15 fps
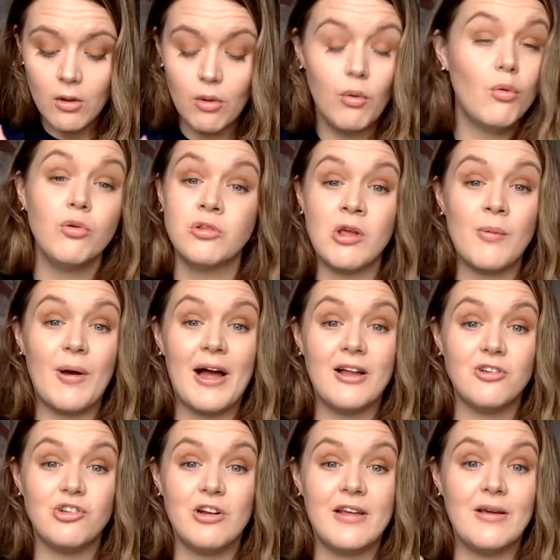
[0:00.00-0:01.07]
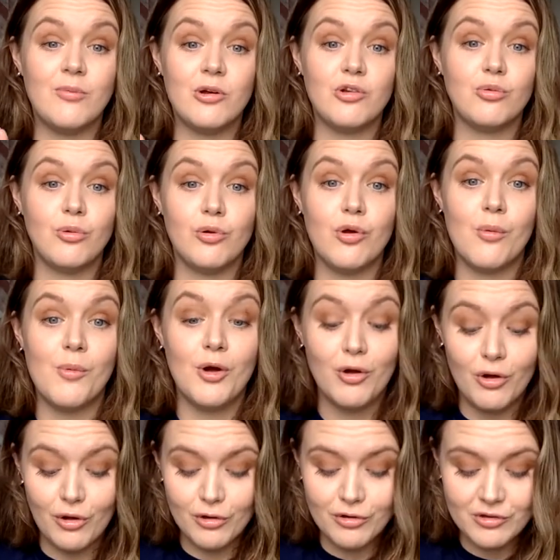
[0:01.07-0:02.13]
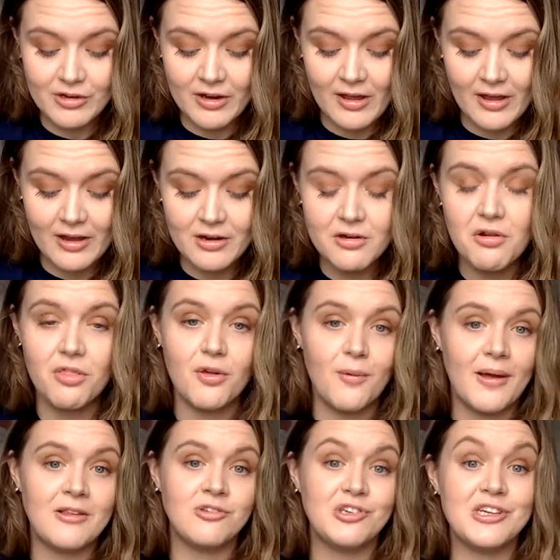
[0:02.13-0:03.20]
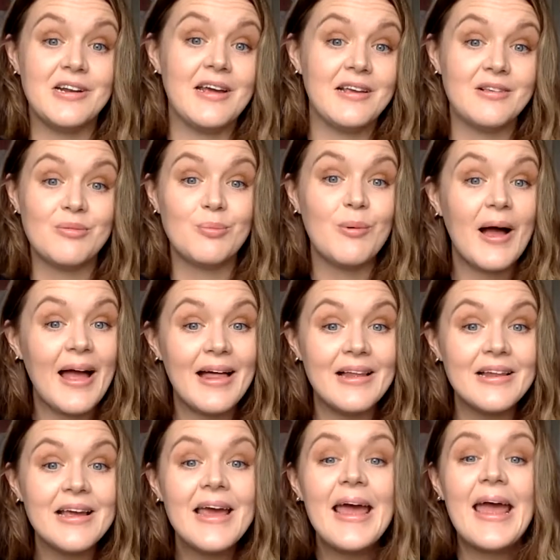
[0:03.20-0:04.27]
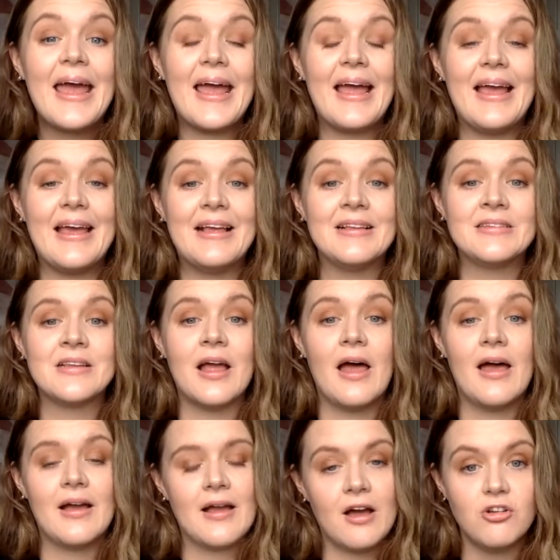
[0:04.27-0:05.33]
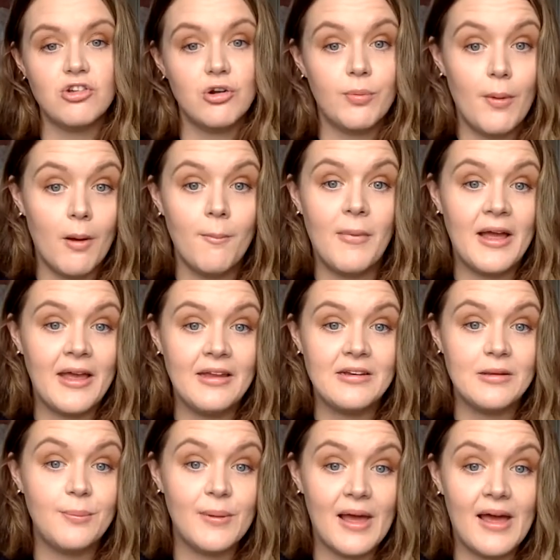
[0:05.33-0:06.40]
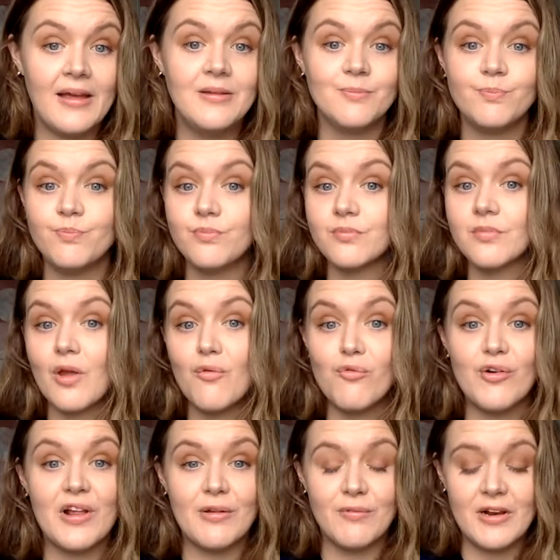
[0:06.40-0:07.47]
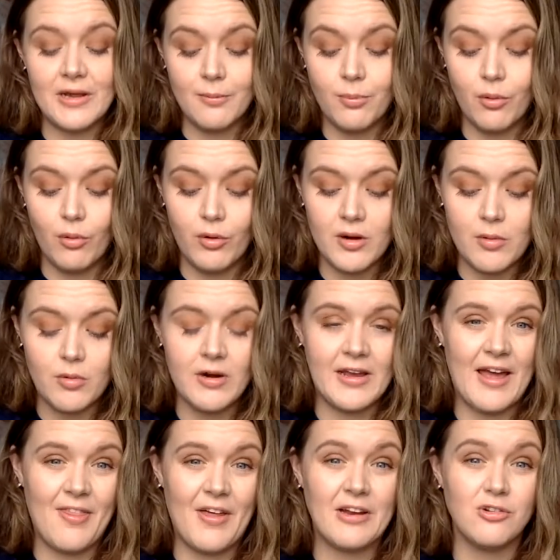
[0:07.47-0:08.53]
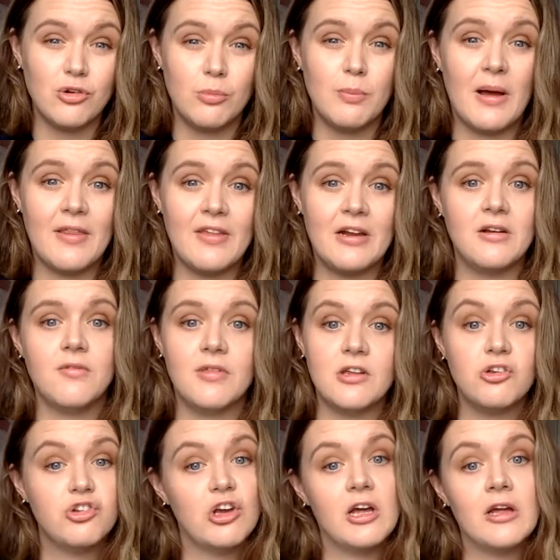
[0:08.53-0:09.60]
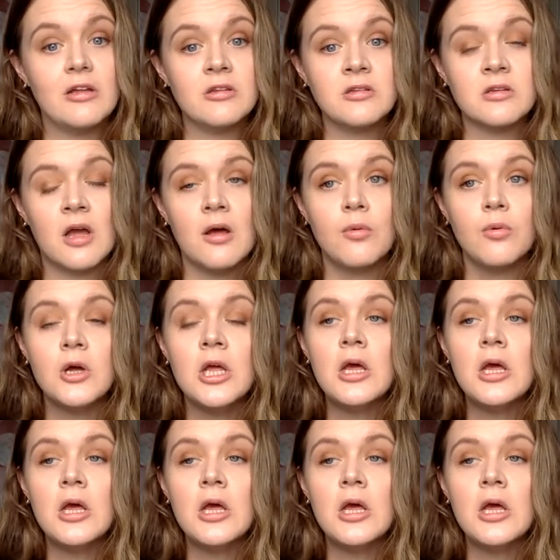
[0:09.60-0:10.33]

also actually, which will come under another question as well, is uh, catching up on my ADPA. Really, really important. I want to get that done by the end of this year. So,